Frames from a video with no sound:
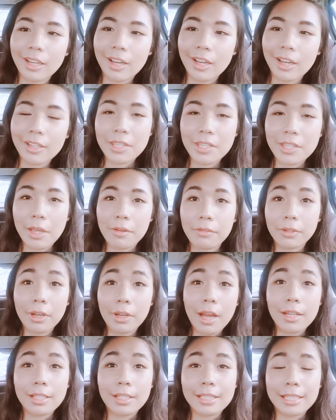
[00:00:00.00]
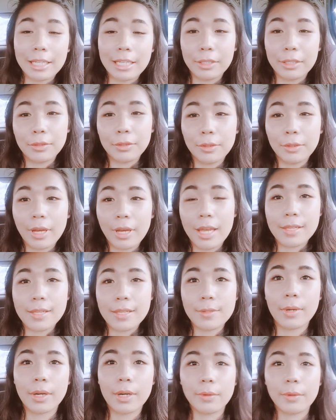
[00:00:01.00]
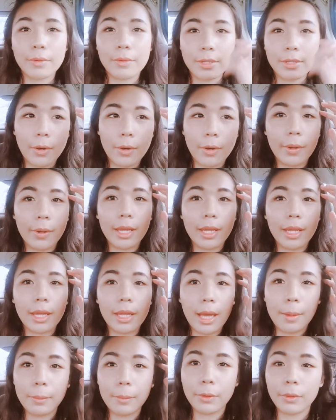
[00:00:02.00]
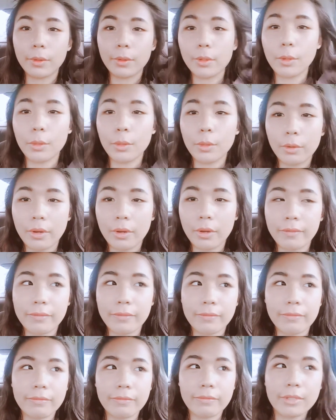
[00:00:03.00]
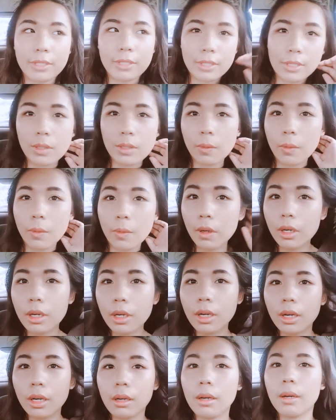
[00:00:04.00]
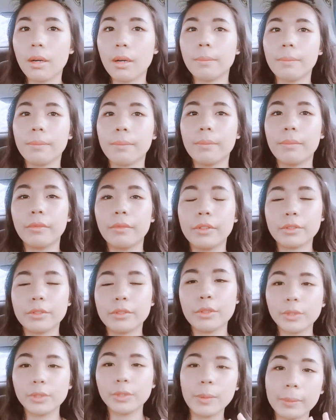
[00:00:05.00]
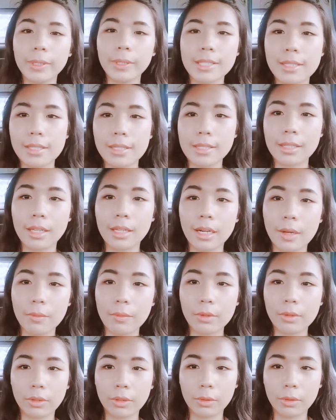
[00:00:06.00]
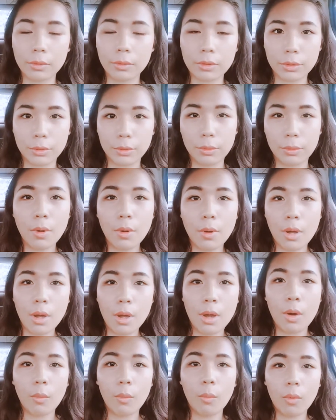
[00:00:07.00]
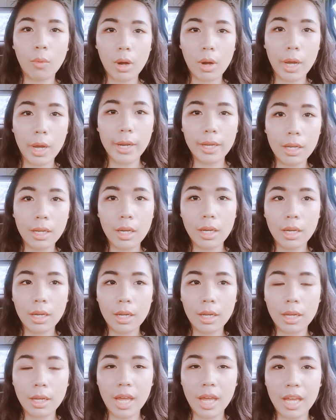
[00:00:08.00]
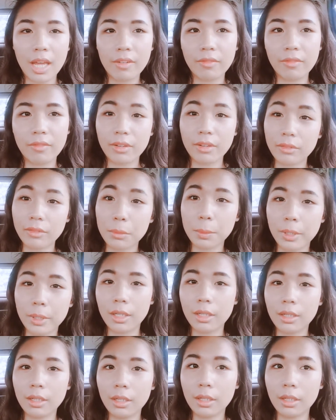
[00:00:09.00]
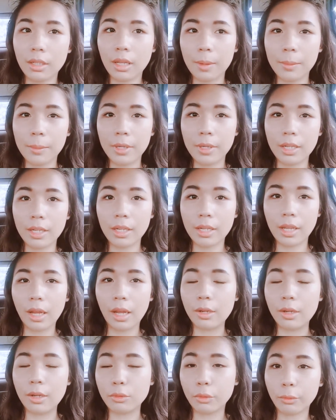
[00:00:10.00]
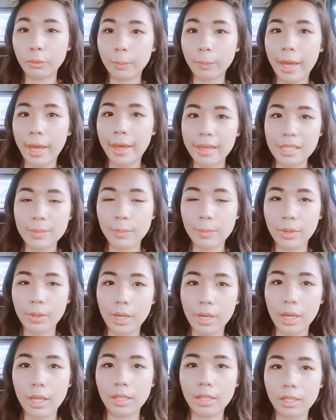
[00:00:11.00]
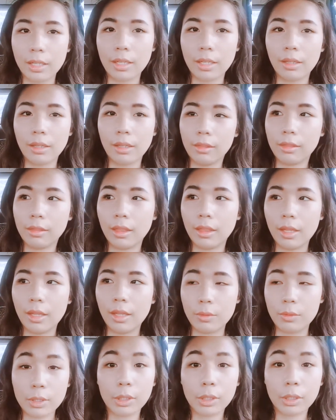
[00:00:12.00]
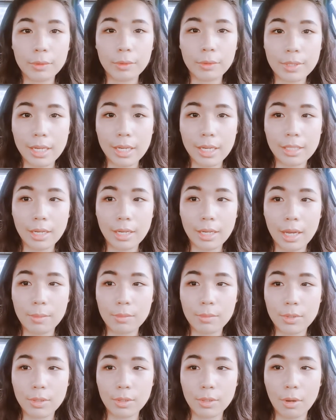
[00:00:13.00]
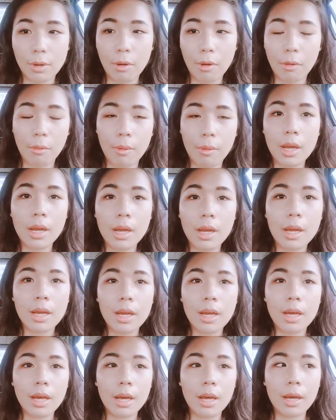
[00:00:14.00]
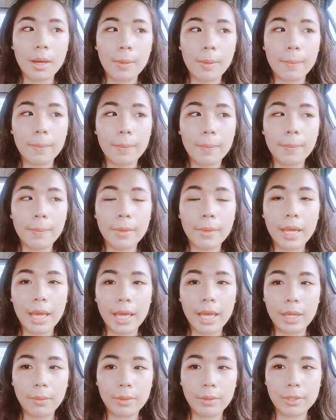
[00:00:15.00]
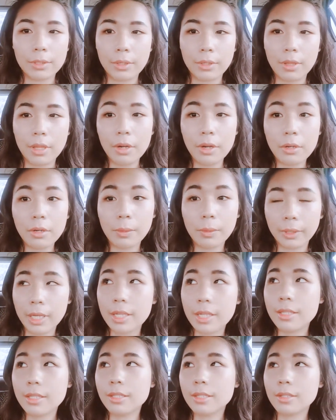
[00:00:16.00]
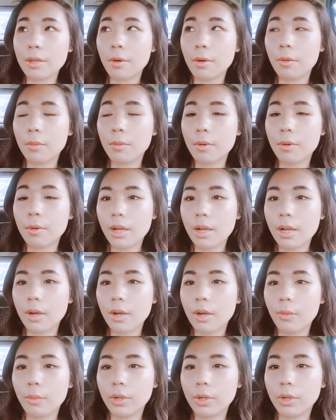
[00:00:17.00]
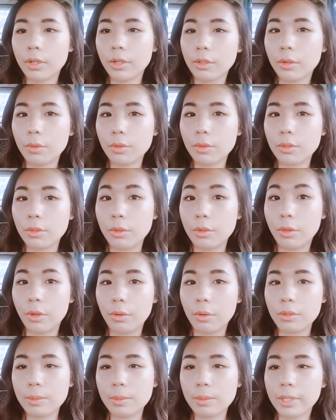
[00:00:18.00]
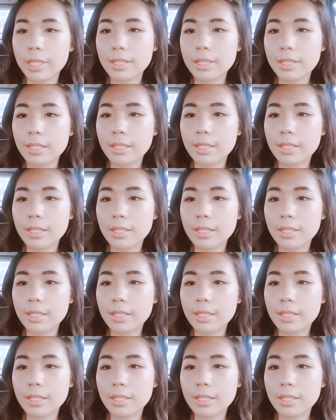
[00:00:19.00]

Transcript: So I forgot to tell you guys where I was going. I'm going to thrift store. There's two places that I want to go to. One, I've never been. I mean, I drove past, but it was close at a time, so I went to another place. So we're gonna go to those places